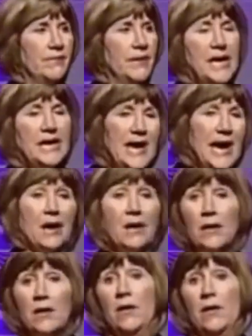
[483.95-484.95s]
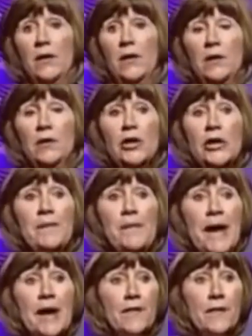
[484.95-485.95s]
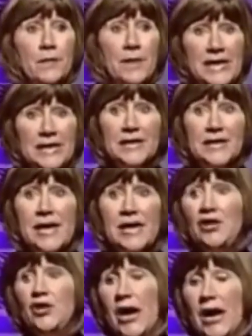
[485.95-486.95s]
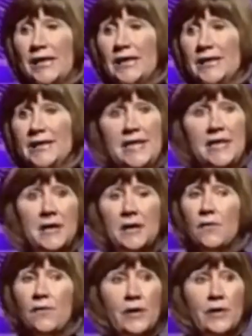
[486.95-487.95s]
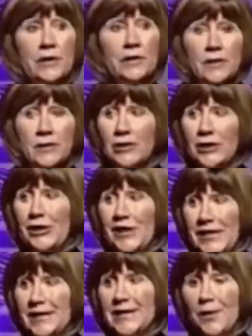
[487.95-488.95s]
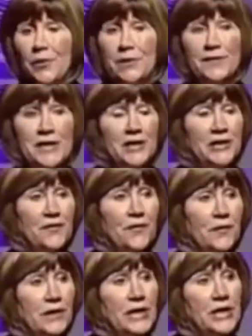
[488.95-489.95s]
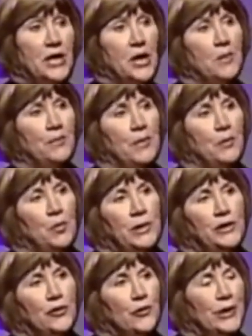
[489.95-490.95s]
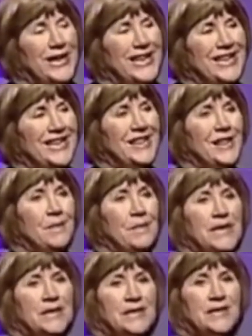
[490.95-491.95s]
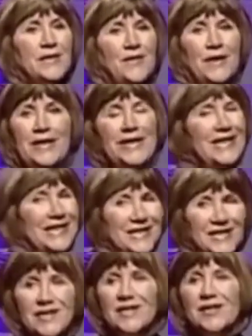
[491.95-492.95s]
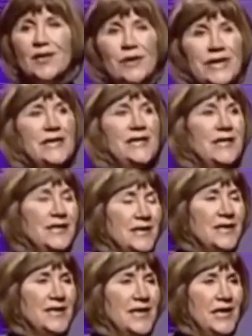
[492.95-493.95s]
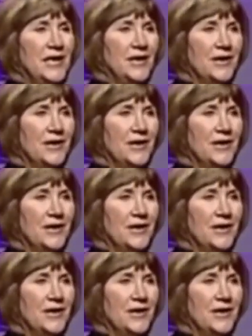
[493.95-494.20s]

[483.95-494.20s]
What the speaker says: And yeah, looking back from this age, I can see very clearly things I would have done differently. But when you're in the midst of it, it isn't so easy to see.